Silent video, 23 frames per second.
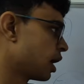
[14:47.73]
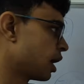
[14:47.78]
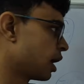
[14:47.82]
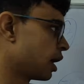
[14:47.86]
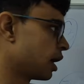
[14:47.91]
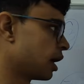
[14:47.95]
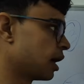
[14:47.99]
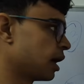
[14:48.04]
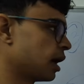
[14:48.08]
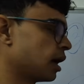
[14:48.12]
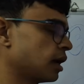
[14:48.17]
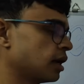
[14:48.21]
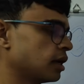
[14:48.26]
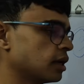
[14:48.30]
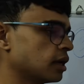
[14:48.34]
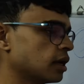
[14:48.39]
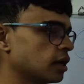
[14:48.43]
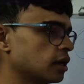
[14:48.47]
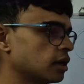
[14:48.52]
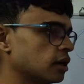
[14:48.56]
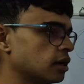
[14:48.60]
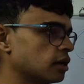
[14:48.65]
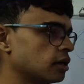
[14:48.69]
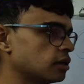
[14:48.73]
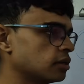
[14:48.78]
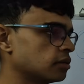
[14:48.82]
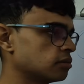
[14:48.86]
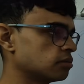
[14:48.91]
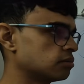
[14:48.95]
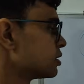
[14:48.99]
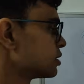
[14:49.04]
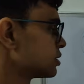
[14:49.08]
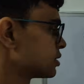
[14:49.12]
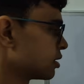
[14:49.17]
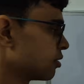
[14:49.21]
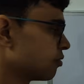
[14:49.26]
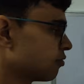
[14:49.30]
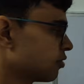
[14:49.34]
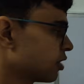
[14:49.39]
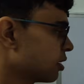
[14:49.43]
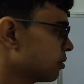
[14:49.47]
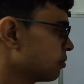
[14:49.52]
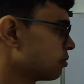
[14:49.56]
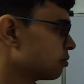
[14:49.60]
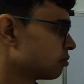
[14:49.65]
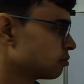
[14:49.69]
and
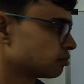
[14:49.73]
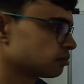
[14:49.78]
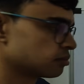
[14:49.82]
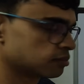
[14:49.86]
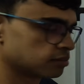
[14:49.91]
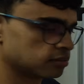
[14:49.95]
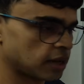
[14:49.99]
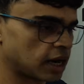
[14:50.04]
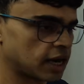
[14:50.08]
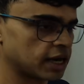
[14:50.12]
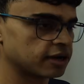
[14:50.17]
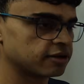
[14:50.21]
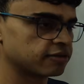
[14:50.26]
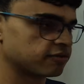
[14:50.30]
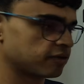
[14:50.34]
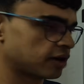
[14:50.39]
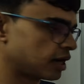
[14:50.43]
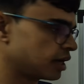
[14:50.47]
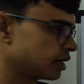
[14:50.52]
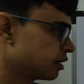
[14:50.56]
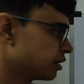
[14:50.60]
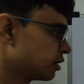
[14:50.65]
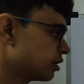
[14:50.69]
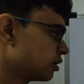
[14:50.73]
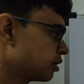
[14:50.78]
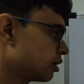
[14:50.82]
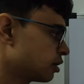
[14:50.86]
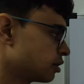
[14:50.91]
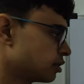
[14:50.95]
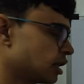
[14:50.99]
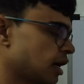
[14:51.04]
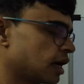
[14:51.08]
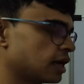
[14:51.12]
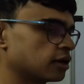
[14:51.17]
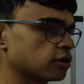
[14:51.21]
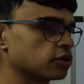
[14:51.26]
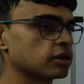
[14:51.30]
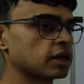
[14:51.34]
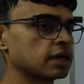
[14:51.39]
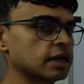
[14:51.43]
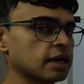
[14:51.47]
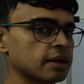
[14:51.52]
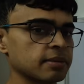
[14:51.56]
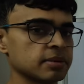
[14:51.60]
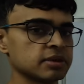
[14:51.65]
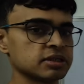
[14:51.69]
someone might find that
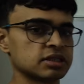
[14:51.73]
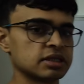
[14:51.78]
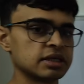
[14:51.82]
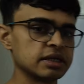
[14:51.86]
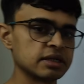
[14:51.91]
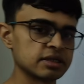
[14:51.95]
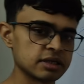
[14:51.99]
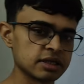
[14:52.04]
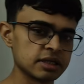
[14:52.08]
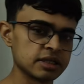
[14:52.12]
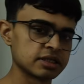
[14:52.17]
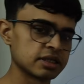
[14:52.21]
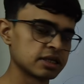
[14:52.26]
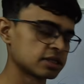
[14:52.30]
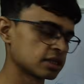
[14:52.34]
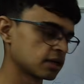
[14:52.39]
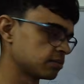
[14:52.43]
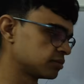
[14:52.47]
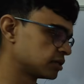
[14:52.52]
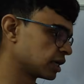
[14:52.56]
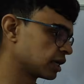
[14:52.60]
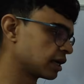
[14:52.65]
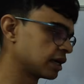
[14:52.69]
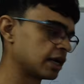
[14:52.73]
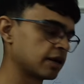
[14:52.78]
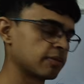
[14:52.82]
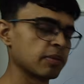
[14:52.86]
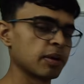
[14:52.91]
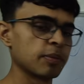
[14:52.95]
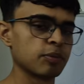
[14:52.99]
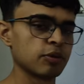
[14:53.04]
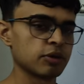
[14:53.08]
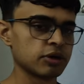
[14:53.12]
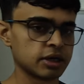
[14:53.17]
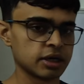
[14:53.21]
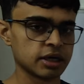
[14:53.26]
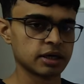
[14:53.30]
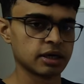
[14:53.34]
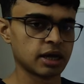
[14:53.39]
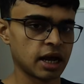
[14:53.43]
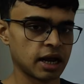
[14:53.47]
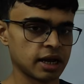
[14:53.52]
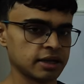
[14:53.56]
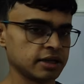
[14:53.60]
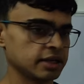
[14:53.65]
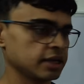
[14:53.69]
okay, chemistry is easy subject, let me put it
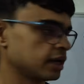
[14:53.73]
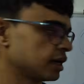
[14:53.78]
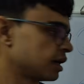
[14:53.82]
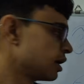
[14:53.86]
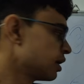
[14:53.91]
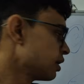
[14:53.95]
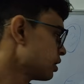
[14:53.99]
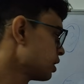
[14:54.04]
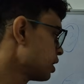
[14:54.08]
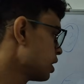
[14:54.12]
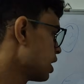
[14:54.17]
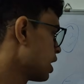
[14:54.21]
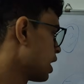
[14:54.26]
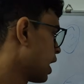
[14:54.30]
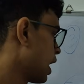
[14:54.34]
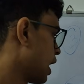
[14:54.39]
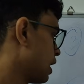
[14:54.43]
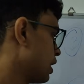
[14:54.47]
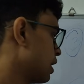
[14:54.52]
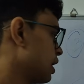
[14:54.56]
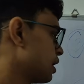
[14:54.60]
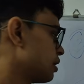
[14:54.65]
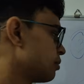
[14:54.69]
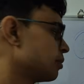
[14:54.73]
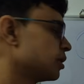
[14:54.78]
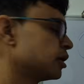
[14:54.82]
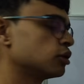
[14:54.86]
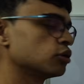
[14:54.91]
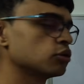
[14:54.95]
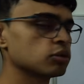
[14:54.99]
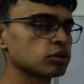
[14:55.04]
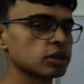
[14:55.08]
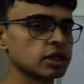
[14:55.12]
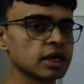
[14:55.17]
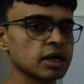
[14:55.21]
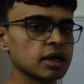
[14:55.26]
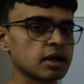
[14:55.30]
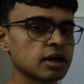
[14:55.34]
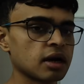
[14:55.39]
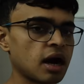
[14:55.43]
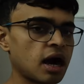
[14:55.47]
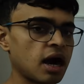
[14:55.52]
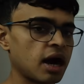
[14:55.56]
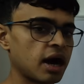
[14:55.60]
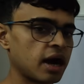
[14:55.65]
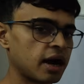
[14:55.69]
at the end and let me do the
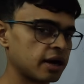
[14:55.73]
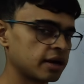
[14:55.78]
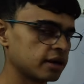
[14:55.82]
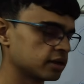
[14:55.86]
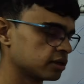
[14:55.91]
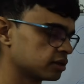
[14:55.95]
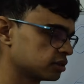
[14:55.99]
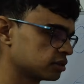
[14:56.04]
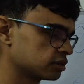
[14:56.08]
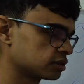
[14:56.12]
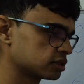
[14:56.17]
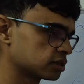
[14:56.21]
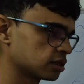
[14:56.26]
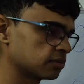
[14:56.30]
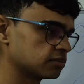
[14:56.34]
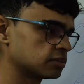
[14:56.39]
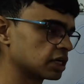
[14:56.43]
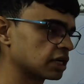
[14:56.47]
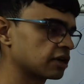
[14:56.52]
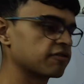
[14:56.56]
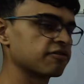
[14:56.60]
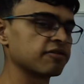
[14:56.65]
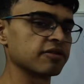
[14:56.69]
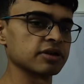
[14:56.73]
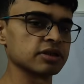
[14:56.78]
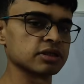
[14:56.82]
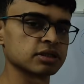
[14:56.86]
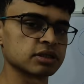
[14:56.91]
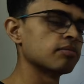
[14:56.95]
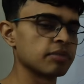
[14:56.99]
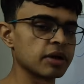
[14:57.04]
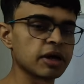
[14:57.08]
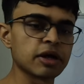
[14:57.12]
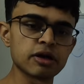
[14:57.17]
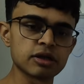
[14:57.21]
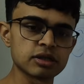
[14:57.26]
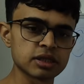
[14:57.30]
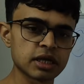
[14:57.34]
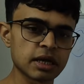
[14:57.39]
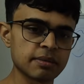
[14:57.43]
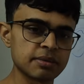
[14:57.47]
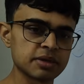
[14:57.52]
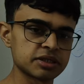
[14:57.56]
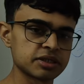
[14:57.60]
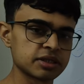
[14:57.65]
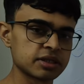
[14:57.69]
harder subject first. Because
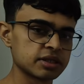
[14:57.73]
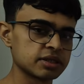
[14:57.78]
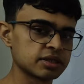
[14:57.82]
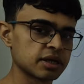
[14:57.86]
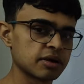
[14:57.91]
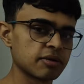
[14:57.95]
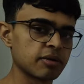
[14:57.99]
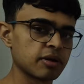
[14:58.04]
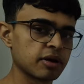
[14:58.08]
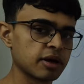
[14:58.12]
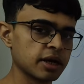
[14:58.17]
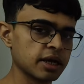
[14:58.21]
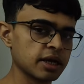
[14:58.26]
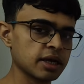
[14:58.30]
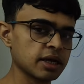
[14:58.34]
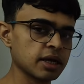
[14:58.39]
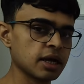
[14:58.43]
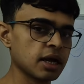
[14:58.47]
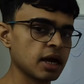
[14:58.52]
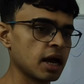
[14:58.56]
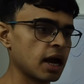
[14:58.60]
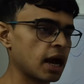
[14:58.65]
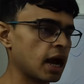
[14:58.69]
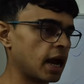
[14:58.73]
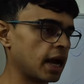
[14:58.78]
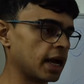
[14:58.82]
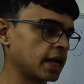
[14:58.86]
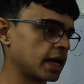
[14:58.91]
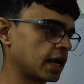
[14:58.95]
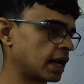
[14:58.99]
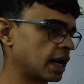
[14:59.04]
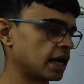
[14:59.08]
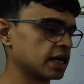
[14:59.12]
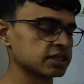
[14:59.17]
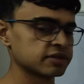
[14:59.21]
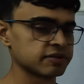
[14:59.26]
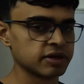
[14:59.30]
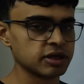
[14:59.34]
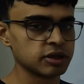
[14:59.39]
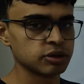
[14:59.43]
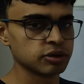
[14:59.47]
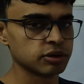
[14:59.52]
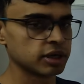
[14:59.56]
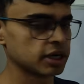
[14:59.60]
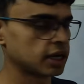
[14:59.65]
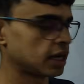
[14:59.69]
chemistry is rewarding, I can as well
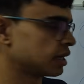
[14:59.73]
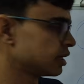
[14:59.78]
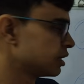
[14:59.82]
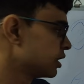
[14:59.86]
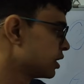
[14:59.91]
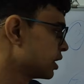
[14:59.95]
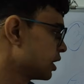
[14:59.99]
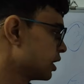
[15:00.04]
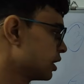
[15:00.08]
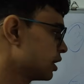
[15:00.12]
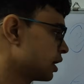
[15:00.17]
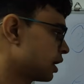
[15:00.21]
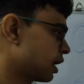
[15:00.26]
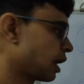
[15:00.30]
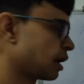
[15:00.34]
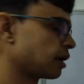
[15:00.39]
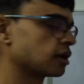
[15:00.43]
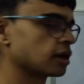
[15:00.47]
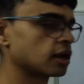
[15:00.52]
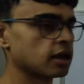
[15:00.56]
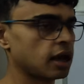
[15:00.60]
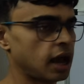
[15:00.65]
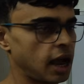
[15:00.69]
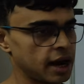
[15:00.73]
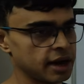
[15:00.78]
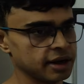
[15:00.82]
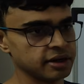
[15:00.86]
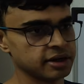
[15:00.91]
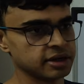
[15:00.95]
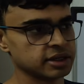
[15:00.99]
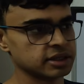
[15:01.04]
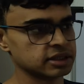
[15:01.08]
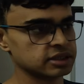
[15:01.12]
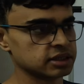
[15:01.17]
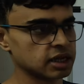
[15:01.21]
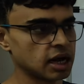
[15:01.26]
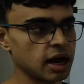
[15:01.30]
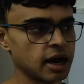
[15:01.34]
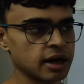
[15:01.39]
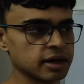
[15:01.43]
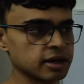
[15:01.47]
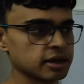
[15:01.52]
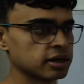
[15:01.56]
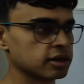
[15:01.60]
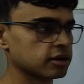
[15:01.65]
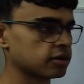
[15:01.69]
do it at the end and address
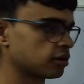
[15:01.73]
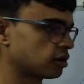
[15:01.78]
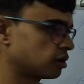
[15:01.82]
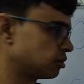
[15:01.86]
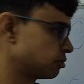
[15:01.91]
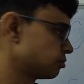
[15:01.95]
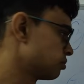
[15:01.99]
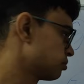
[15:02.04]
harder